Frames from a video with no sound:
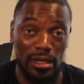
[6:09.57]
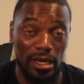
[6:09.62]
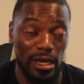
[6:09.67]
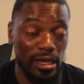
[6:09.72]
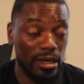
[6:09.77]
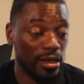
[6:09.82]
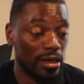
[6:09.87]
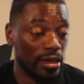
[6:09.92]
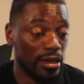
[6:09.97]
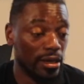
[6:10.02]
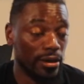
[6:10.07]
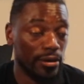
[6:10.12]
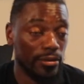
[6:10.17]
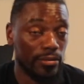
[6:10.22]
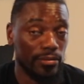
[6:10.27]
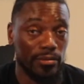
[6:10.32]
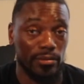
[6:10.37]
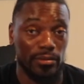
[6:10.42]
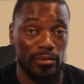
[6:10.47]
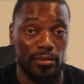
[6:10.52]
And I
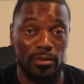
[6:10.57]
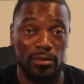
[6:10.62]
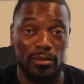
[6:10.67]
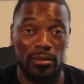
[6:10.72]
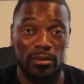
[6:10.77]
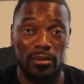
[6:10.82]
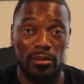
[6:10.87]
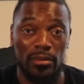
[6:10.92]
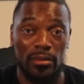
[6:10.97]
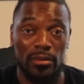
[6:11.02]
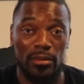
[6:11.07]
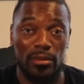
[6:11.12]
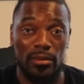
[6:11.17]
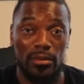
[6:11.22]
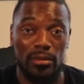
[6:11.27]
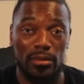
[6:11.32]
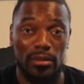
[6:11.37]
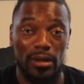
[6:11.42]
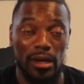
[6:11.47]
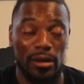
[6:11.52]

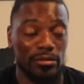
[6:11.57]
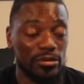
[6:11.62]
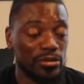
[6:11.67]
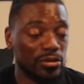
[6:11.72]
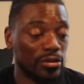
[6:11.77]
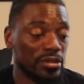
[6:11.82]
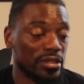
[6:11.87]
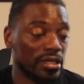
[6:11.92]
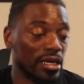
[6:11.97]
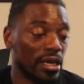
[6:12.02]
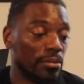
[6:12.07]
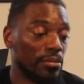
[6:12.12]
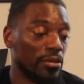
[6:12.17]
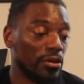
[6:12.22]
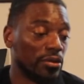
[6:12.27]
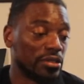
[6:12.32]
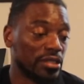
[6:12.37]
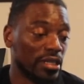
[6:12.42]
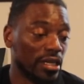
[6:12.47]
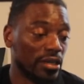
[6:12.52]
was going to say a
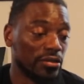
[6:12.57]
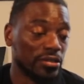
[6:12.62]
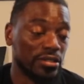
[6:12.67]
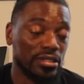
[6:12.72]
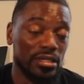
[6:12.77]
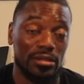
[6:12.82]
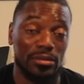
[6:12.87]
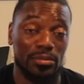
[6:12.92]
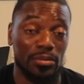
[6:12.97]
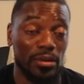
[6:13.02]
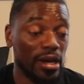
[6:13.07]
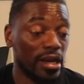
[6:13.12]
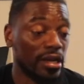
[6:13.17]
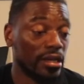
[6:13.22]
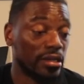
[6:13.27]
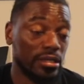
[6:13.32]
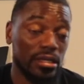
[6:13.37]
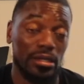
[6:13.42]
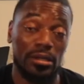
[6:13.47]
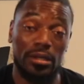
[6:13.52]
milkshake or something.
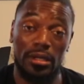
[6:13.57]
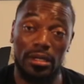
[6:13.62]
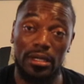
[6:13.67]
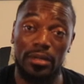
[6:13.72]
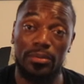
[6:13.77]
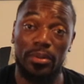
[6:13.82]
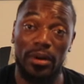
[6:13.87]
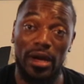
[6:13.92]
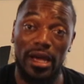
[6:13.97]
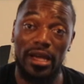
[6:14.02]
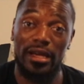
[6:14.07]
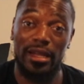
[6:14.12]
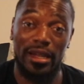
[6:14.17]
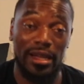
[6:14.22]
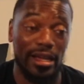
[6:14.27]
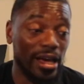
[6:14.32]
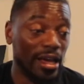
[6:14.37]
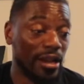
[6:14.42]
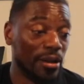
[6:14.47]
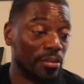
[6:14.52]
Probably could
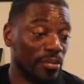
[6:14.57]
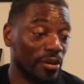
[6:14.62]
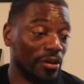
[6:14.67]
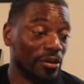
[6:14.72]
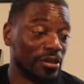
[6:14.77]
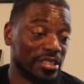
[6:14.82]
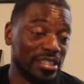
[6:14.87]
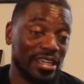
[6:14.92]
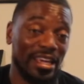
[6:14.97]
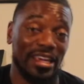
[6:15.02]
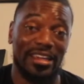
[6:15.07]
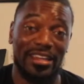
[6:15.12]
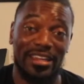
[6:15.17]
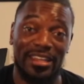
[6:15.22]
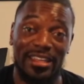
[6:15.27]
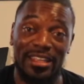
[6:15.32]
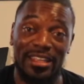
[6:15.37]
have got a milkshake,